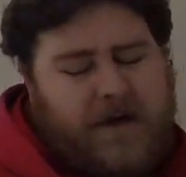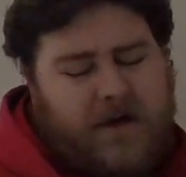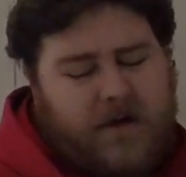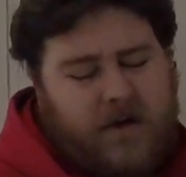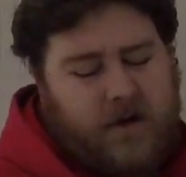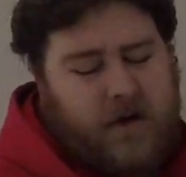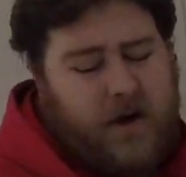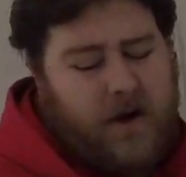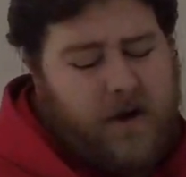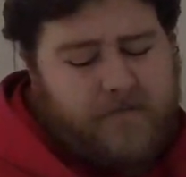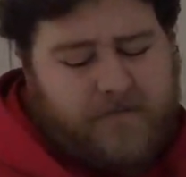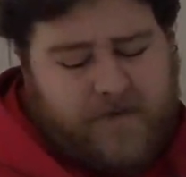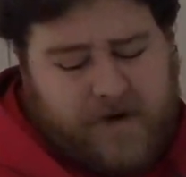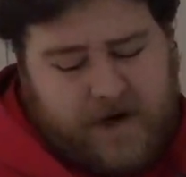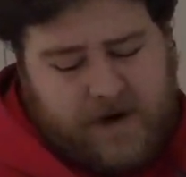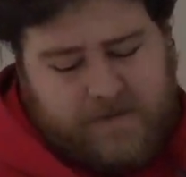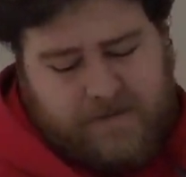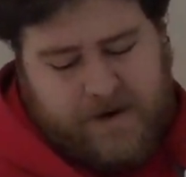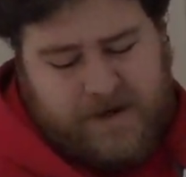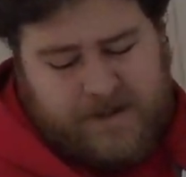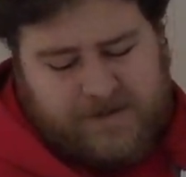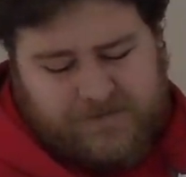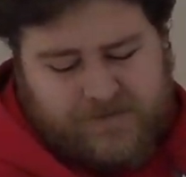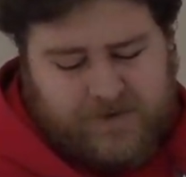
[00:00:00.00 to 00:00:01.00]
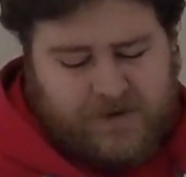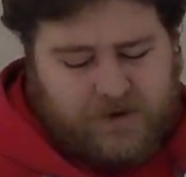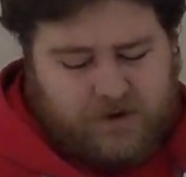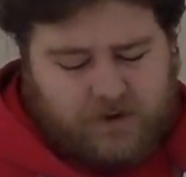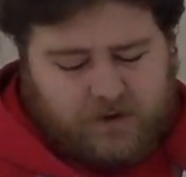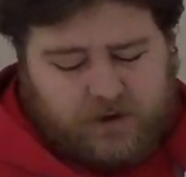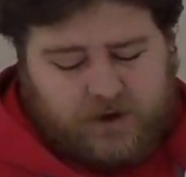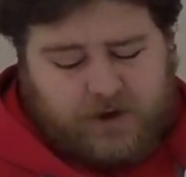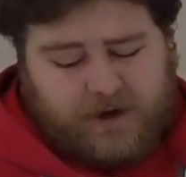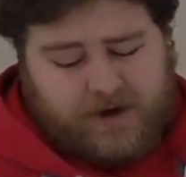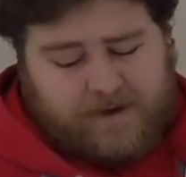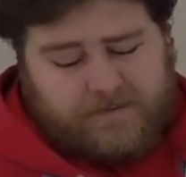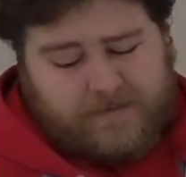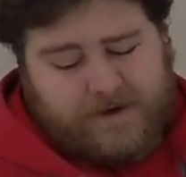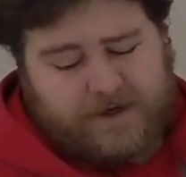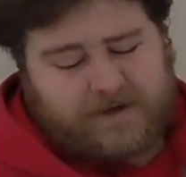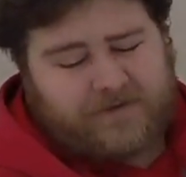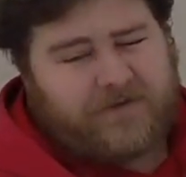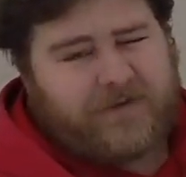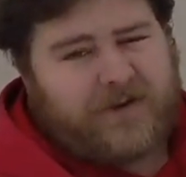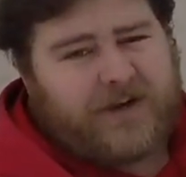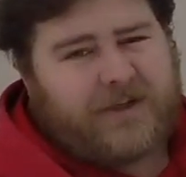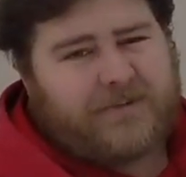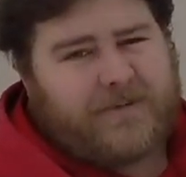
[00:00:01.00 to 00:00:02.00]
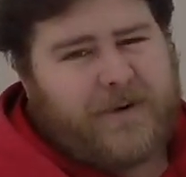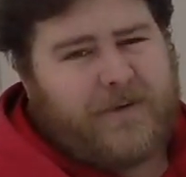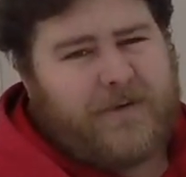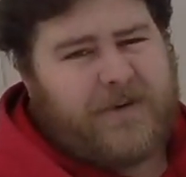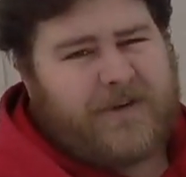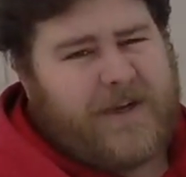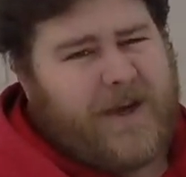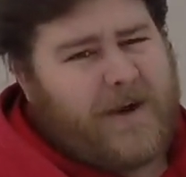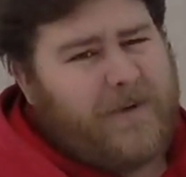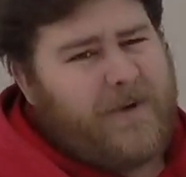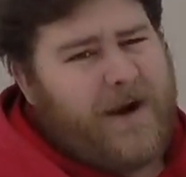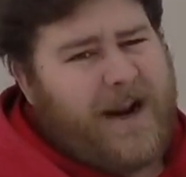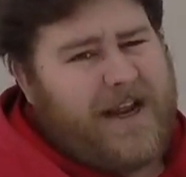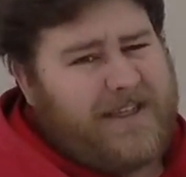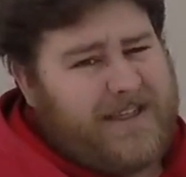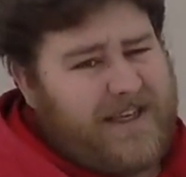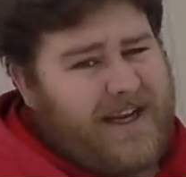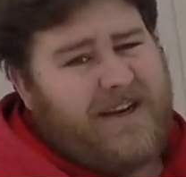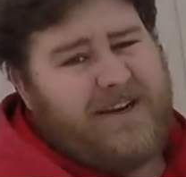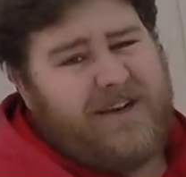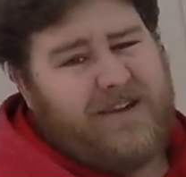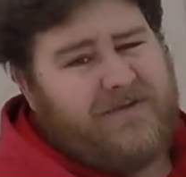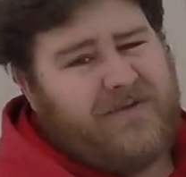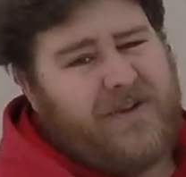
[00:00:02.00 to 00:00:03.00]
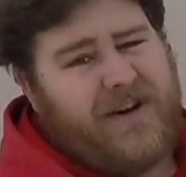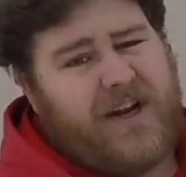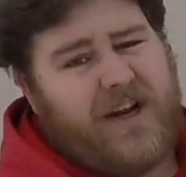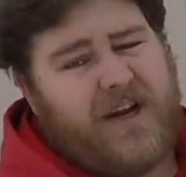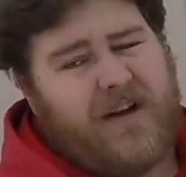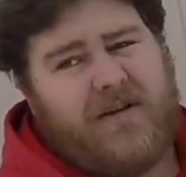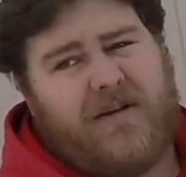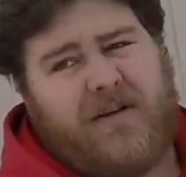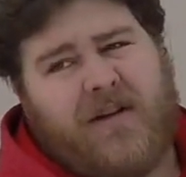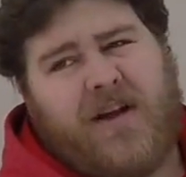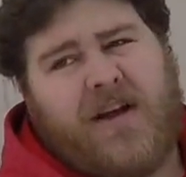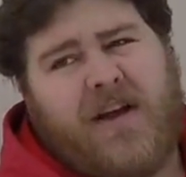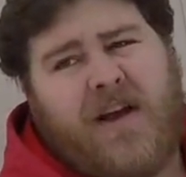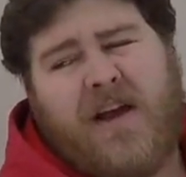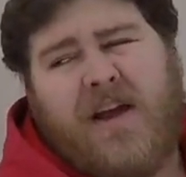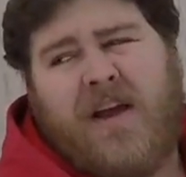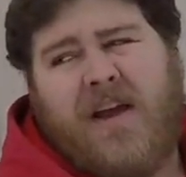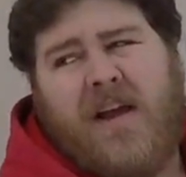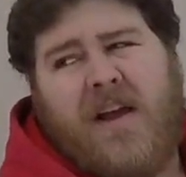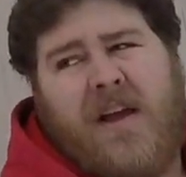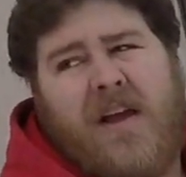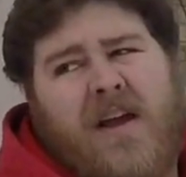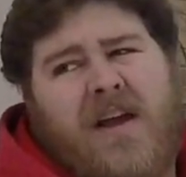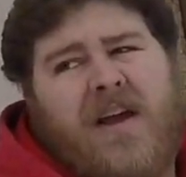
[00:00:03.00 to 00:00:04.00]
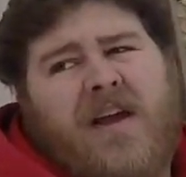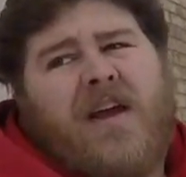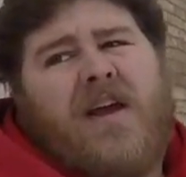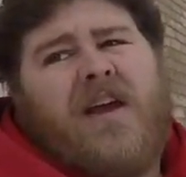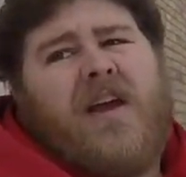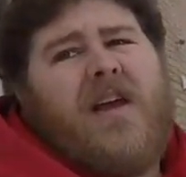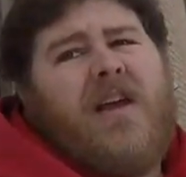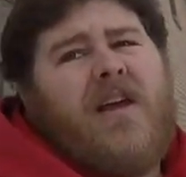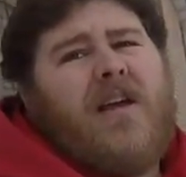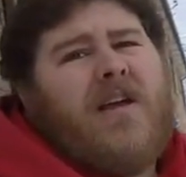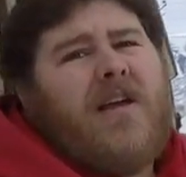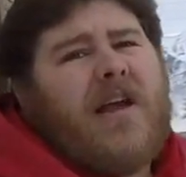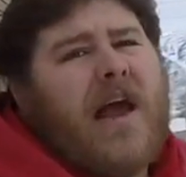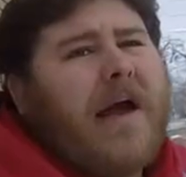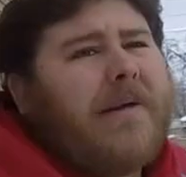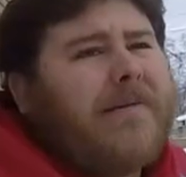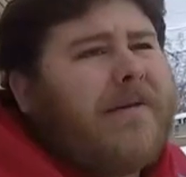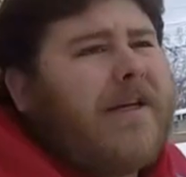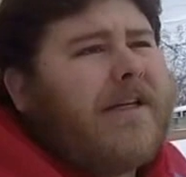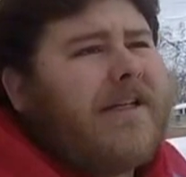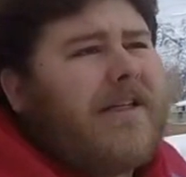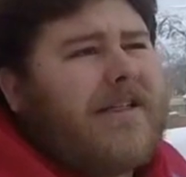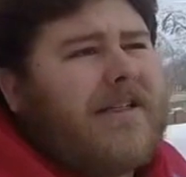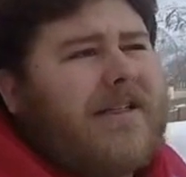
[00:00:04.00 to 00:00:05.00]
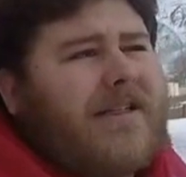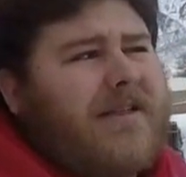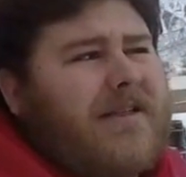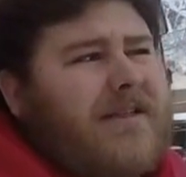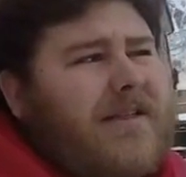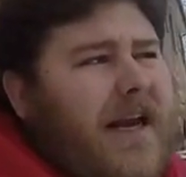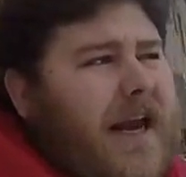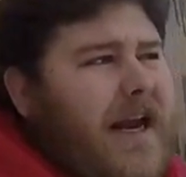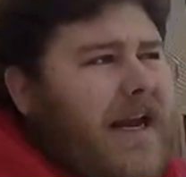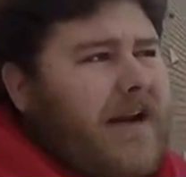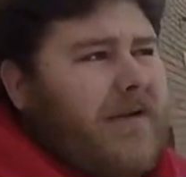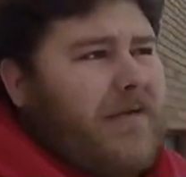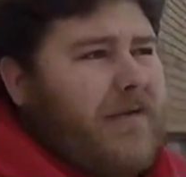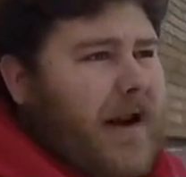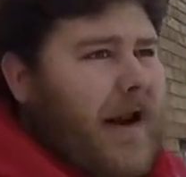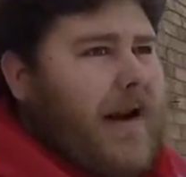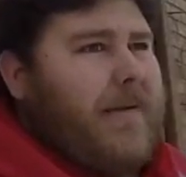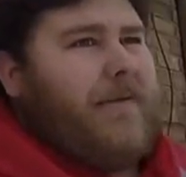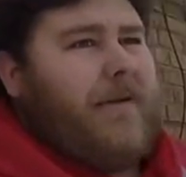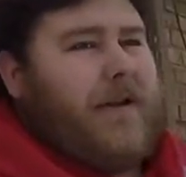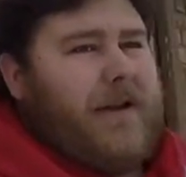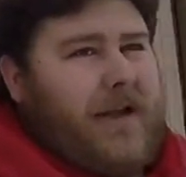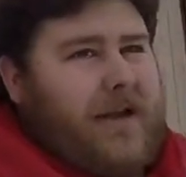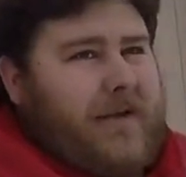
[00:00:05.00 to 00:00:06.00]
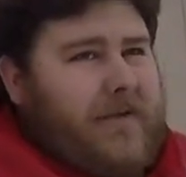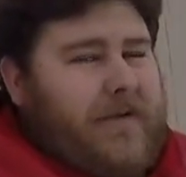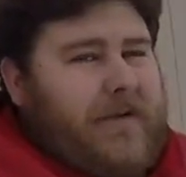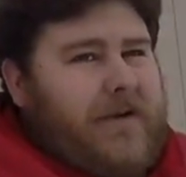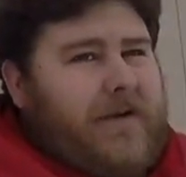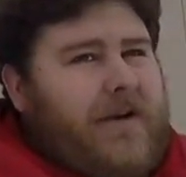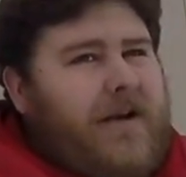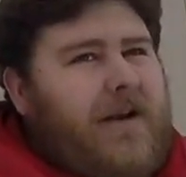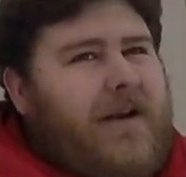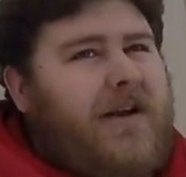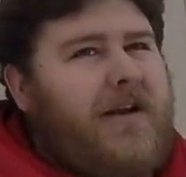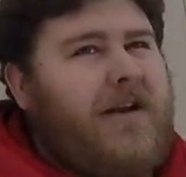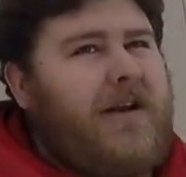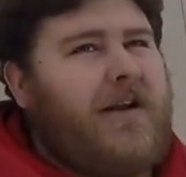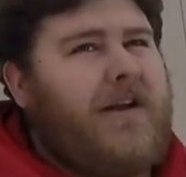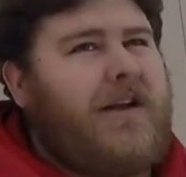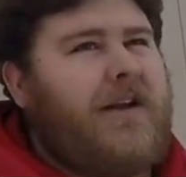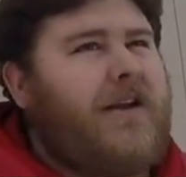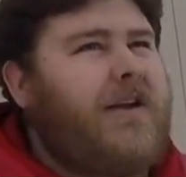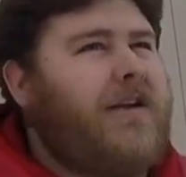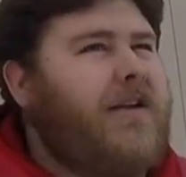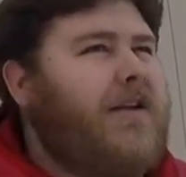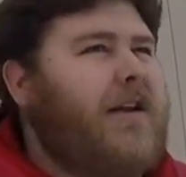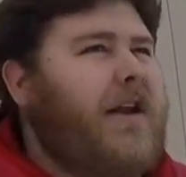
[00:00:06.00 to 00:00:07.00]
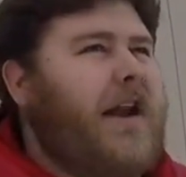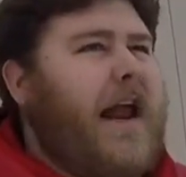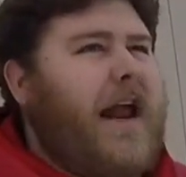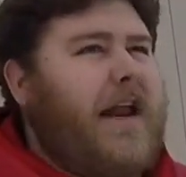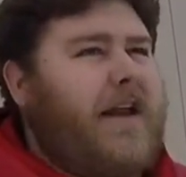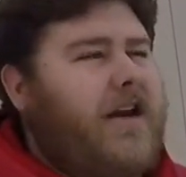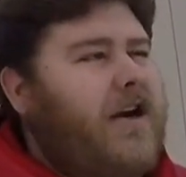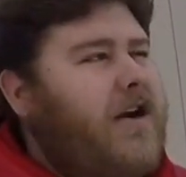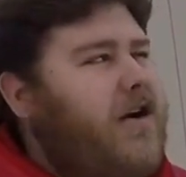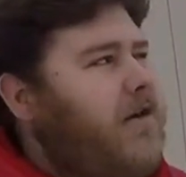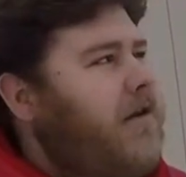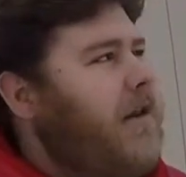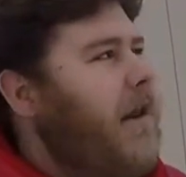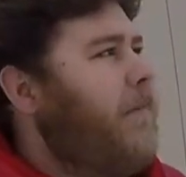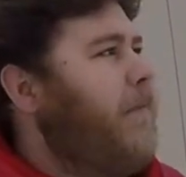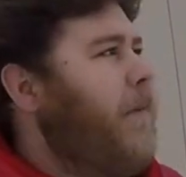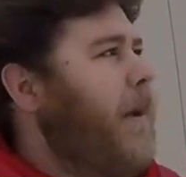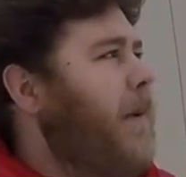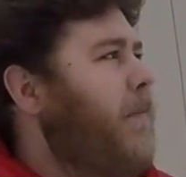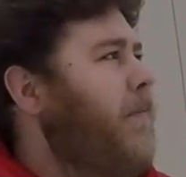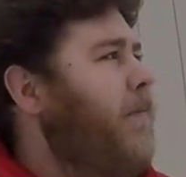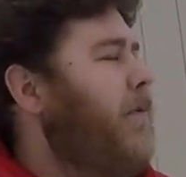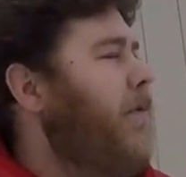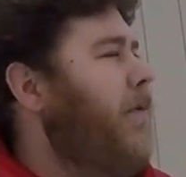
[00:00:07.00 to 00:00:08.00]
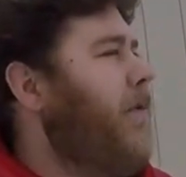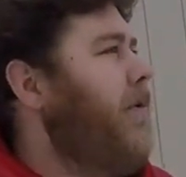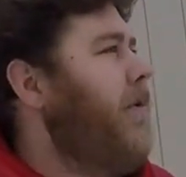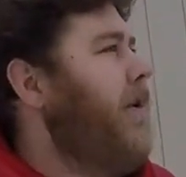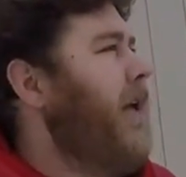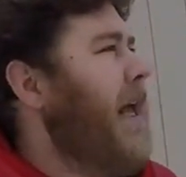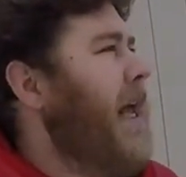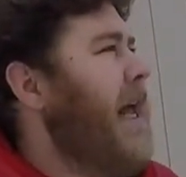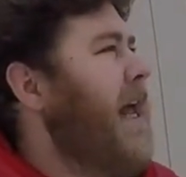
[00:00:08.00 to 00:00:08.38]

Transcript: hurt anybody's feelings or hurt anybody's feelings by saying what I said in this video. I'm just stating what I believe in, and I know that people